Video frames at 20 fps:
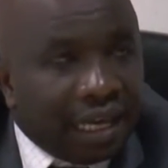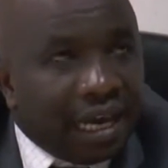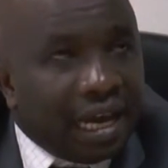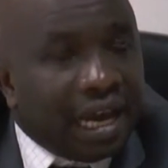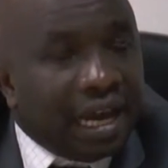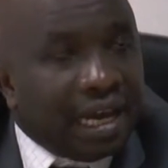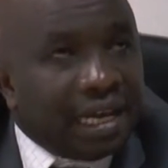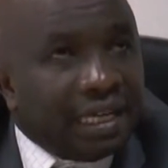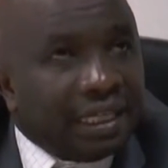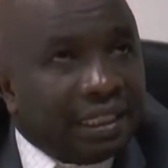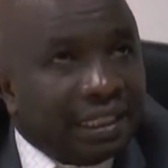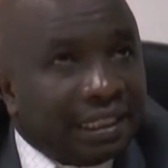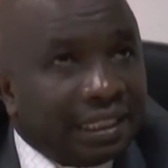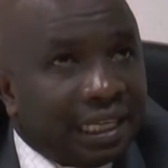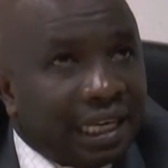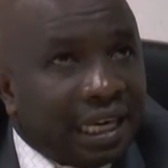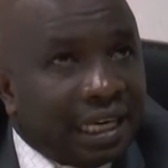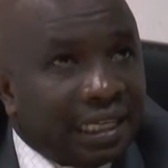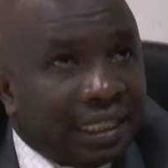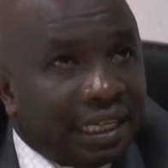and
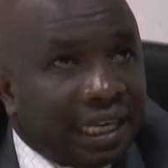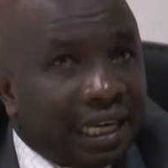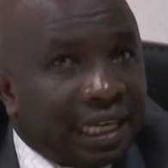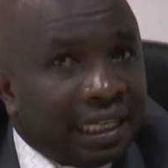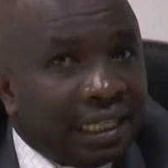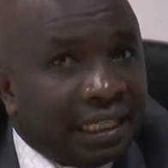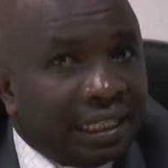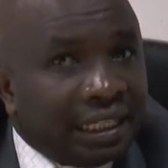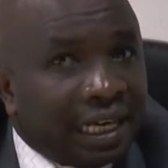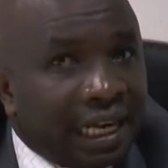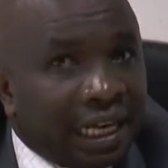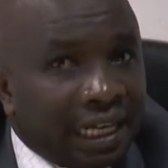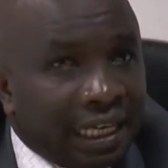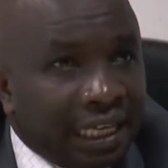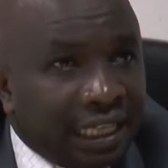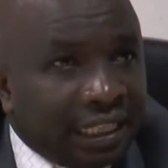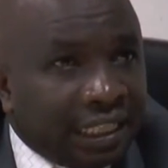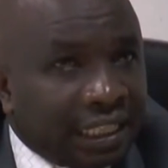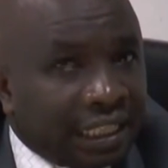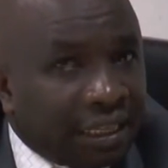and and and
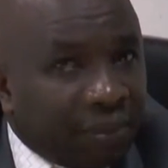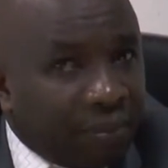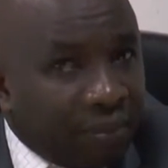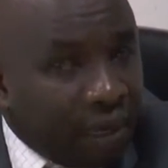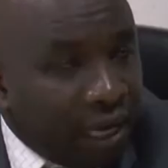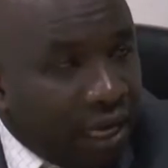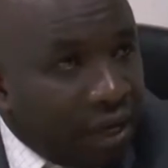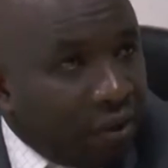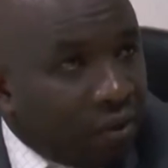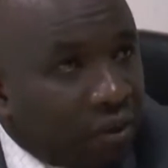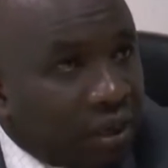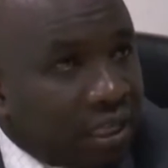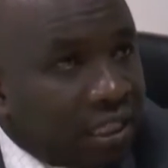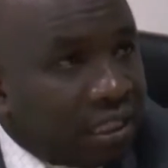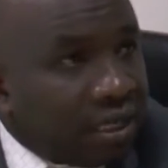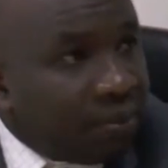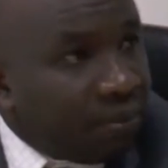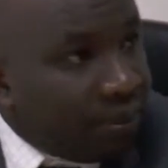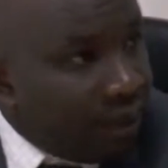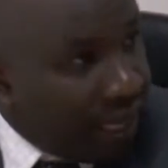there is a supplier who can
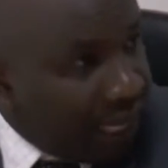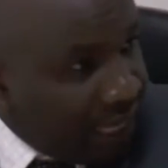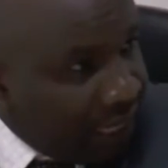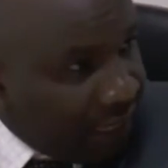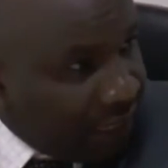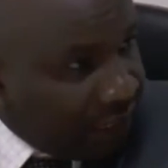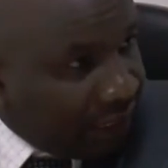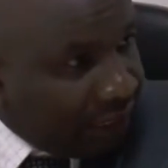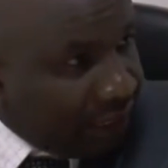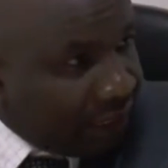supply it,